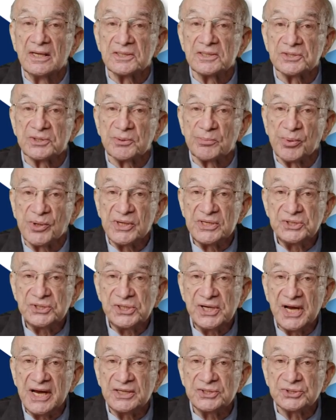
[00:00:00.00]

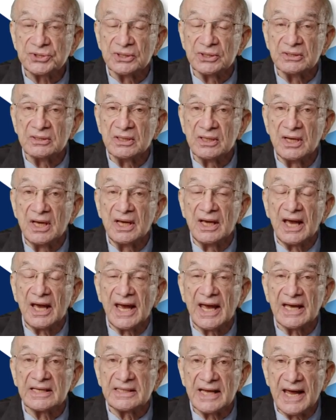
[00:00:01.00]
depreciation
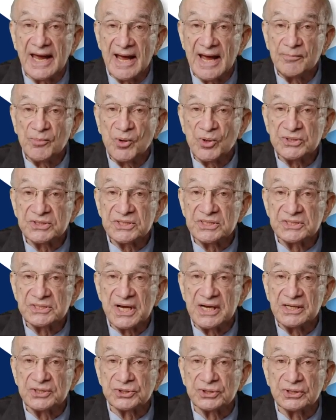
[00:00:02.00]
and
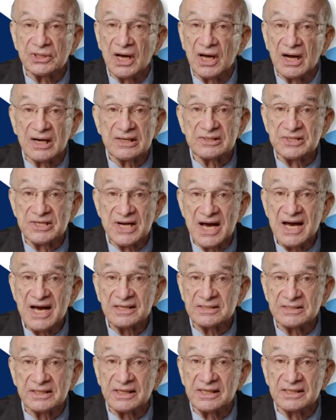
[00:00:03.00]
amortization are
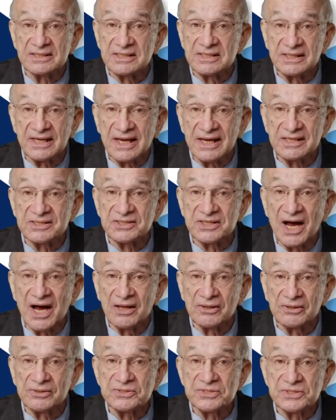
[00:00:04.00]
not in today's
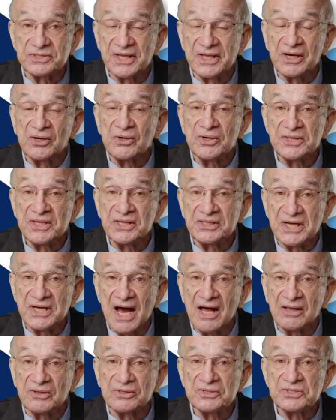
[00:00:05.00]
dollars. They're in the
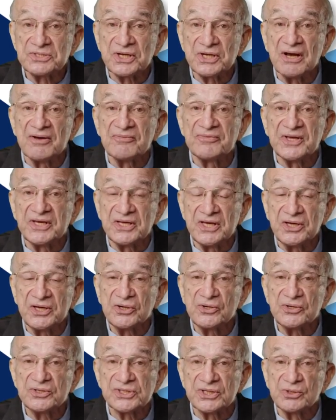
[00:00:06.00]
dollars of the
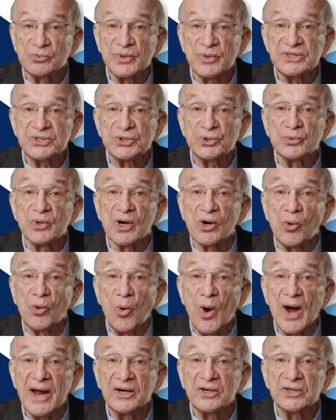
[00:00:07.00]
years in which you
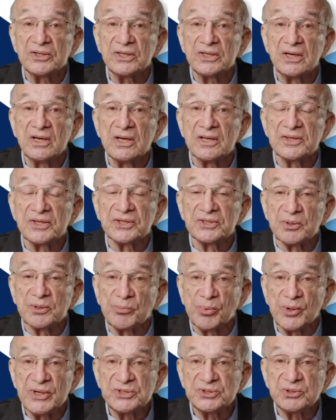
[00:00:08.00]
acquired the
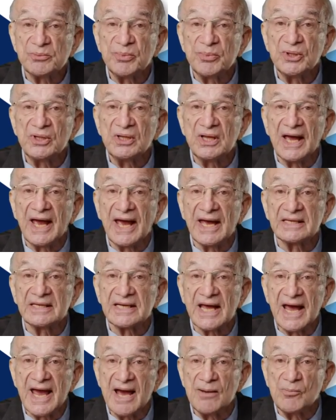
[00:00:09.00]
depreciable
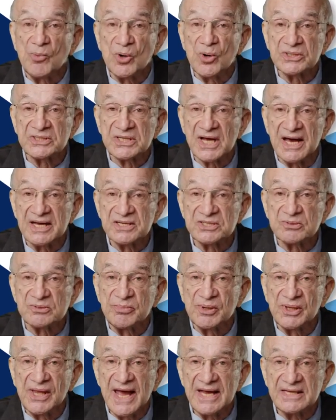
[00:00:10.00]
and
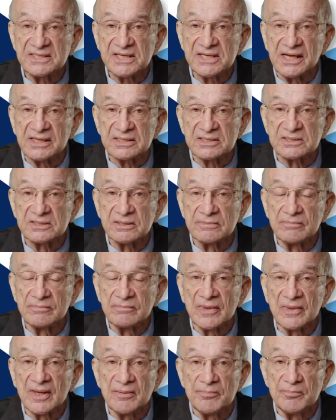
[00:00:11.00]
amortizable assets,
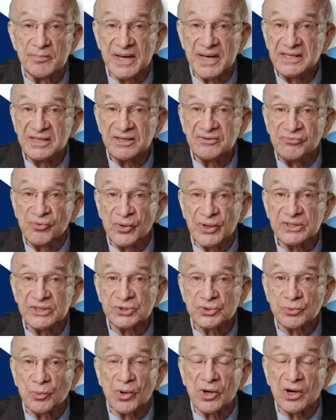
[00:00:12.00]
many of
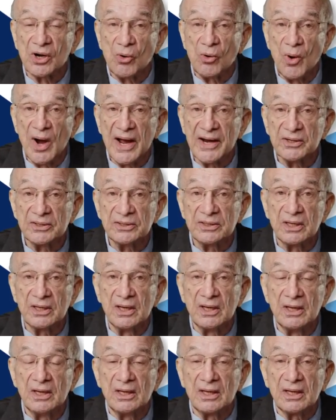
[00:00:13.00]
which were acquired
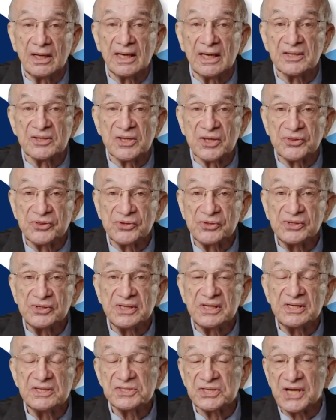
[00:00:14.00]
in the
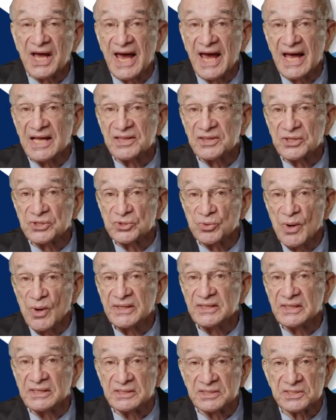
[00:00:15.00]
30s and the
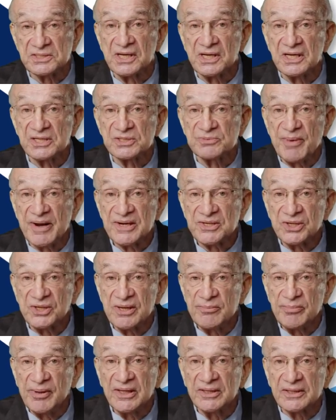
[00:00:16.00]
20s, especially
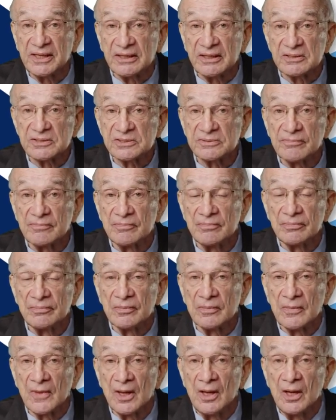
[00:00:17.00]
buildings,
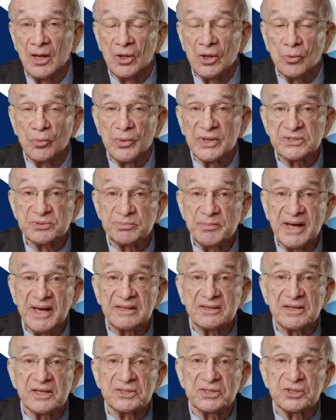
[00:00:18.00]
which
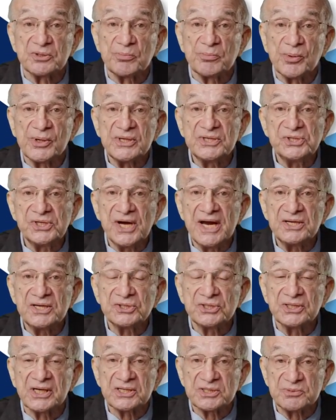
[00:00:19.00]
meant that the
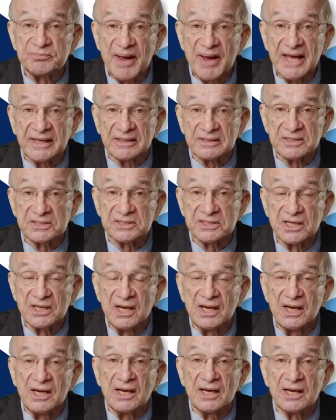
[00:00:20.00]
depreciation expense
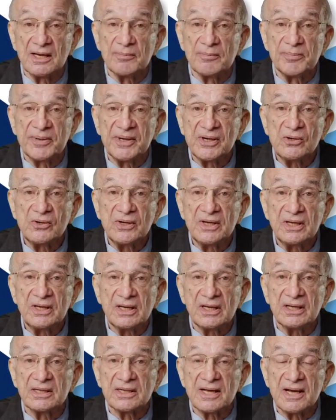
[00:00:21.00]
appearing
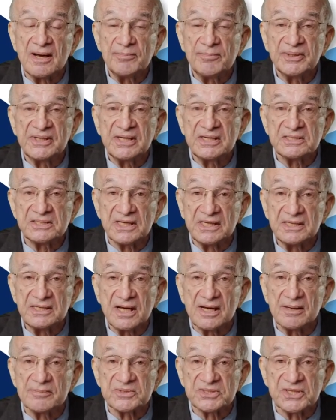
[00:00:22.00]
in companies'
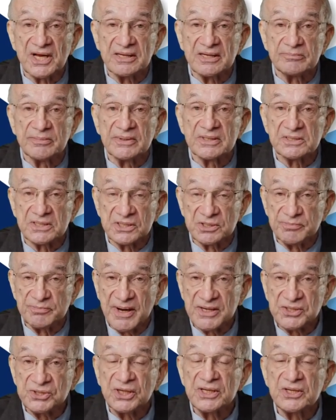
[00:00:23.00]
income statements,
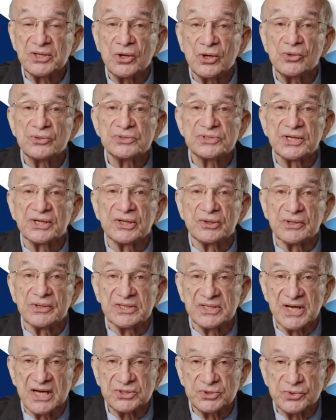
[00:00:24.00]
especially those that are
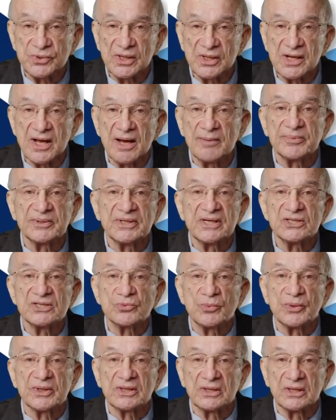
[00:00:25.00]
industrial
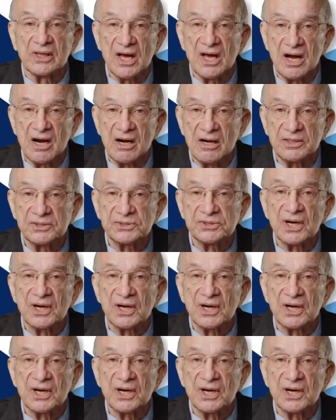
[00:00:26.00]
companies with large